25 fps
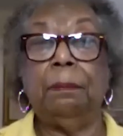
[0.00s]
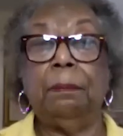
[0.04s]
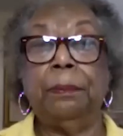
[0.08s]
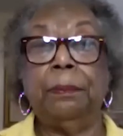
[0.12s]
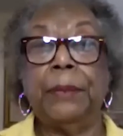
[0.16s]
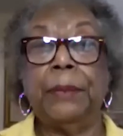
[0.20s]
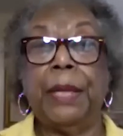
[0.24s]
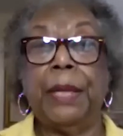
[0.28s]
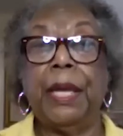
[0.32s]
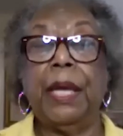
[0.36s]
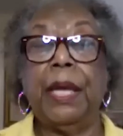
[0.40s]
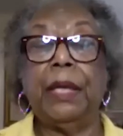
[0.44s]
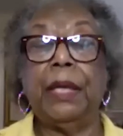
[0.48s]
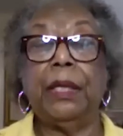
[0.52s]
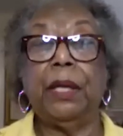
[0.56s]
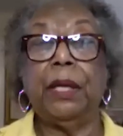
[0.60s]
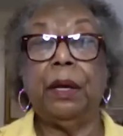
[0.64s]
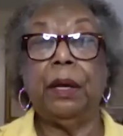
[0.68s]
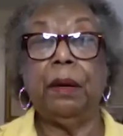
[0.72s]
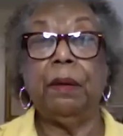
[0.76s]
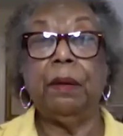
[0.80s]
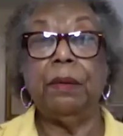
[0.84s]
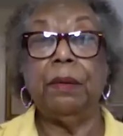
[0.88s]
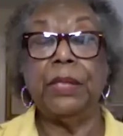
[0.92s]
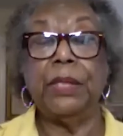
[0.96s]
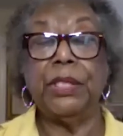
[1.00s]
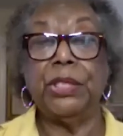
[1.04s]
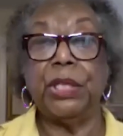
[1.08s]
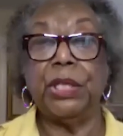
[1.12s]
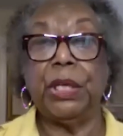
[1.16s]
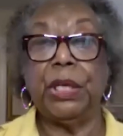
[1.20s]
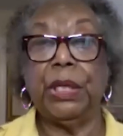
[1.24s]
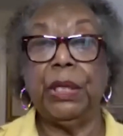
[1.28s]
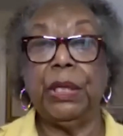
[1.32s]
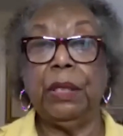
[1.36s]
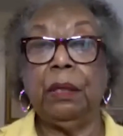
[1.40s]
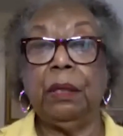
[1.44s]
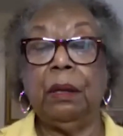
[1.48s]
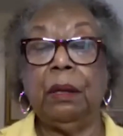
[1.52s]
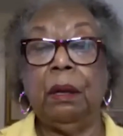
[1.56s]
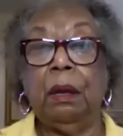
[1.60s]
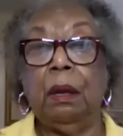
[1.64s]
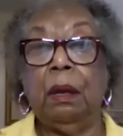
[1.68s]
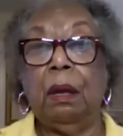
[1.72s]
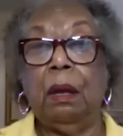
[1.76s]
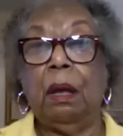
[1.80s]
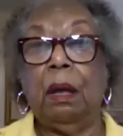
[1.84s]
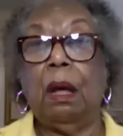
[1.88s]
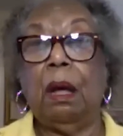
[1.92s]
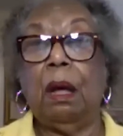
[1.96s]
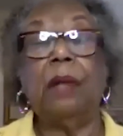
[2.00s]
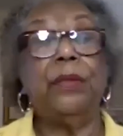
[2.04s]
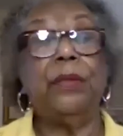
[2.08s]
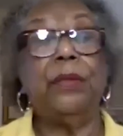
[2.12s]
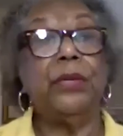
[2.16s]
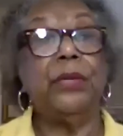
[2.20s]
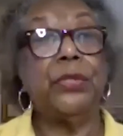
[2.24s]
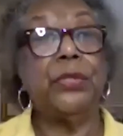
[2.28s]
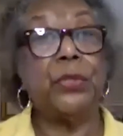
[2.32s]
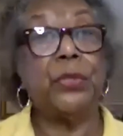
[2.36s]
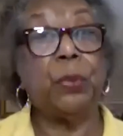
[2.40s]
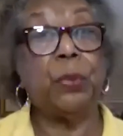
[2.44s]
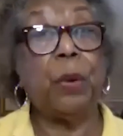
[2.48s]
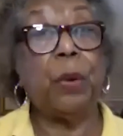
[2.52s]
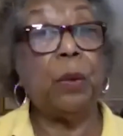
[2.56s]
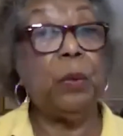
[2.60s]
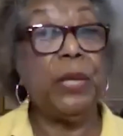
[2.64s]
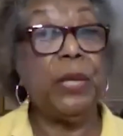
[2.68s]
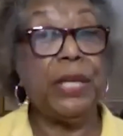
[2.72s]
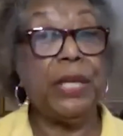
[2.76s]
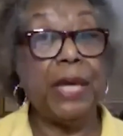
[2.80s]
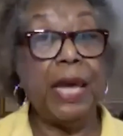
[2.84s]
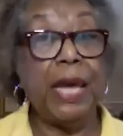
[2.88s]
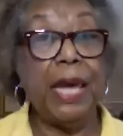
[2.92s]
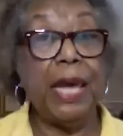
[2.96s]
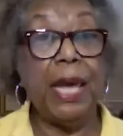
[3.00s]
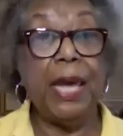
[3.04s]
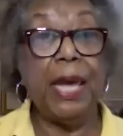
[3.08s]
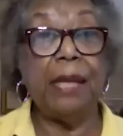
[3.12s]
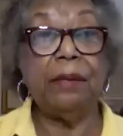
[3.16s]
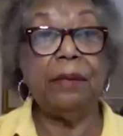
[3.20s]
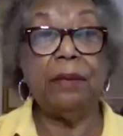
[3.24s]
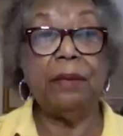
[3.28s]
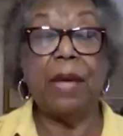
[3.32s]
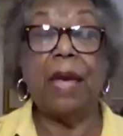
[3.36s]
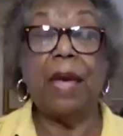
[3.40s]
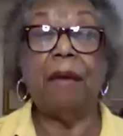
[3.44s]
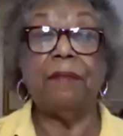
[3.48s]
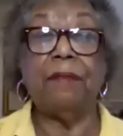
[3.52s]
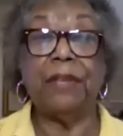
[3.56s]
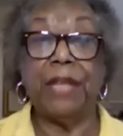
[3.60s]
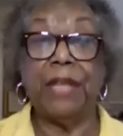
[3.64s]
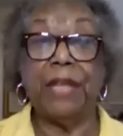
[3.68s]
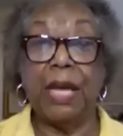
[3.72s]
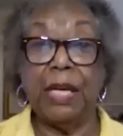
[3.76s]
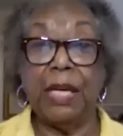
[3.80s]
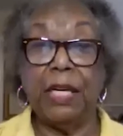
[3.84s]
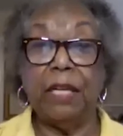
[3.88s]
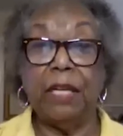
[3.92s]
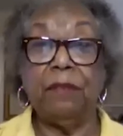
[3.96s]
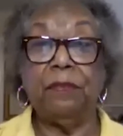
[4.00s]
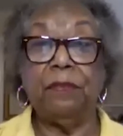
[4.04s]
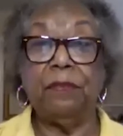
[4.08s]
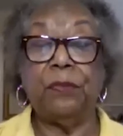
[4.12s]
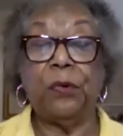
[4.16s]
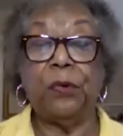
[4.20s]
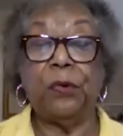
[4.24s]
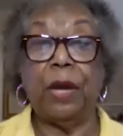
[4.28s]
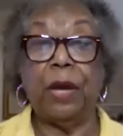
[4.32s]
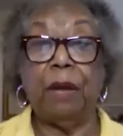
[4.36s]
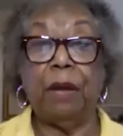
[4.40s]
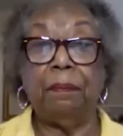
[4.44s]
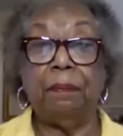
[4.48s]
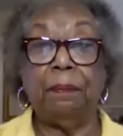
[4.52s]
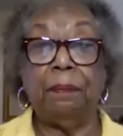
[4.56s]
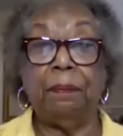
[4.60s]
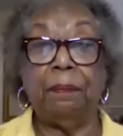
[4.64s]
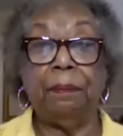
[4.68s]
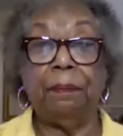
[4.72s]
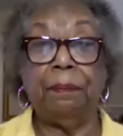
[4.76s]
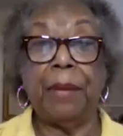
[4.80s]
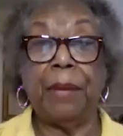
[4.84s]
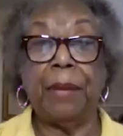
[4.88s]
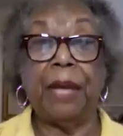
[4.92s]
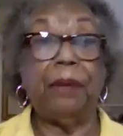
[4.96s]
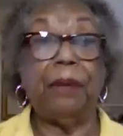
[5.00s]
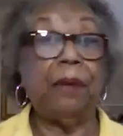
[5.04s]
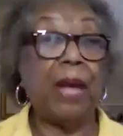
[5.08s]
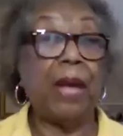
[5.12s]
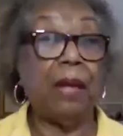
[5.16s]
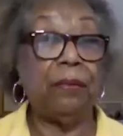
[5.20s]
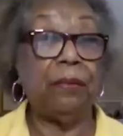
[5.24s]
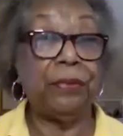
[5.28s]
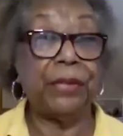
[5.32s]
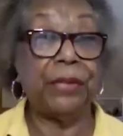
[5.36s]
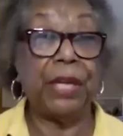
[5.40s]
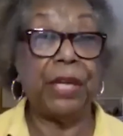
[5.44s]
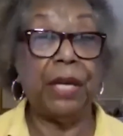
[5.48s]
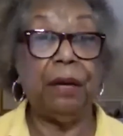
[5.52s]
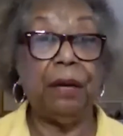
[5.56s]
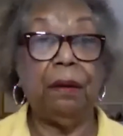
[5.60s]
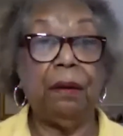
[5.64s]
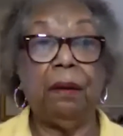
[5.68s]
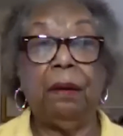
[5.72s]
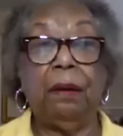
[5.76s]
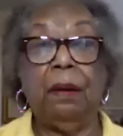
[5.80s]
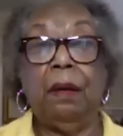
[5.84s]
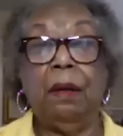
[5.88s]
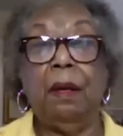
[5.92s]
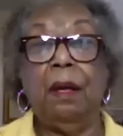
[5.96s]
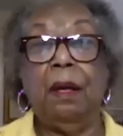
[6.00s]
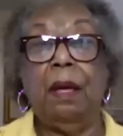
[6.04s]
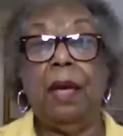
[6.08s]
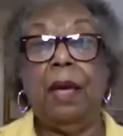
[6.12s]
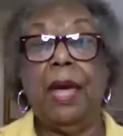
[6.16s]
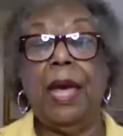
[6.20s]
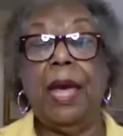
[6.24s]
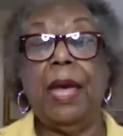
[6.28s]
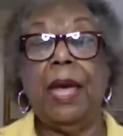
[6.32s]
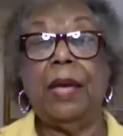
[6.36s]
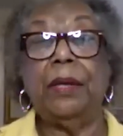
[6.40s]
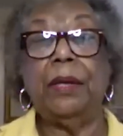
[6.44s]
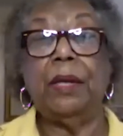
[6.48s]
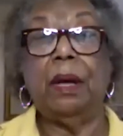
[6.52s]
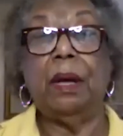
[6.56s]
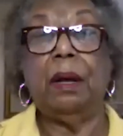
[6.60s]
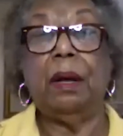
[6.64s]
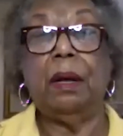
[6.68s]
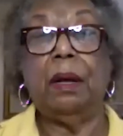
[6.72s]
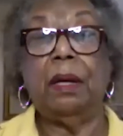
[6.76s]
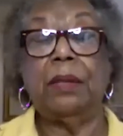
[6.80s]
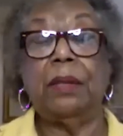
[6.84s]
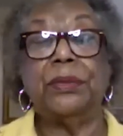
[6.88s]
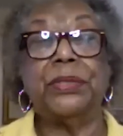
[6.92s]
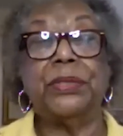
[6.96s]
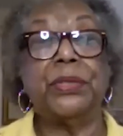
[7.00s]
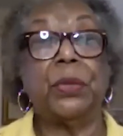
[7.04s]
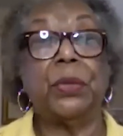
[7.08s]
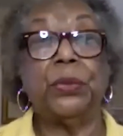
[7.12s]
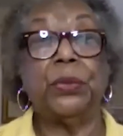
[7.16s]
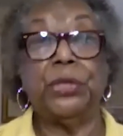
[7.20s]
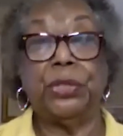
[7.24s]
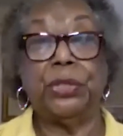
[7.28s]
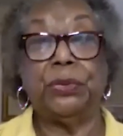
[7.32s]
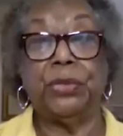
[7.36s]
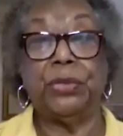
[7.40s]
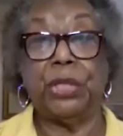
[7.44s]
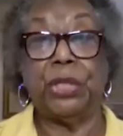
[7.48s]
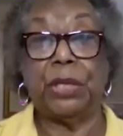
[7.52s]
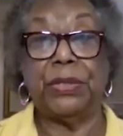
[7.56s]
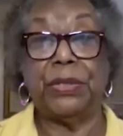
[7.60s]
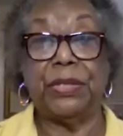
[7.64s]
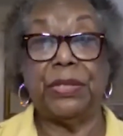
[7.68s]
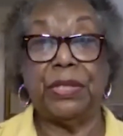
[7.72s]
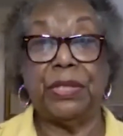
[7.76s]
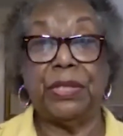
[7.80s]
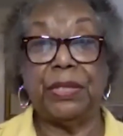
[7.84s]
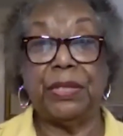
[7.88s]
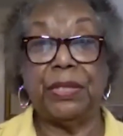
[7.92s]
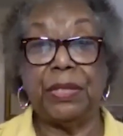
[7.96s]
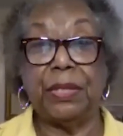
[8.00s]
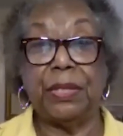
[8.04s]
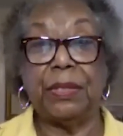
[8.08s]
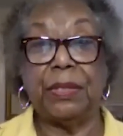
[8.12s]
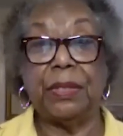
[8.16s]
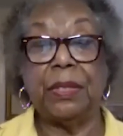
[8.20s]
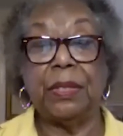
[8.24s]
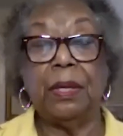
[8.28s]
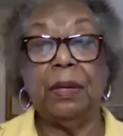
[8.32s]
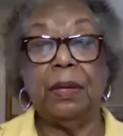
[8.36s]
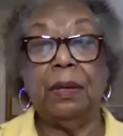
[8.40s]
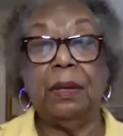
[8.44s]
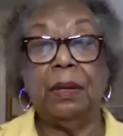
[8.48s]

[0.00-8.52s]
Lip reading: encouraging others where we can, advocating for better healthcare and social justices.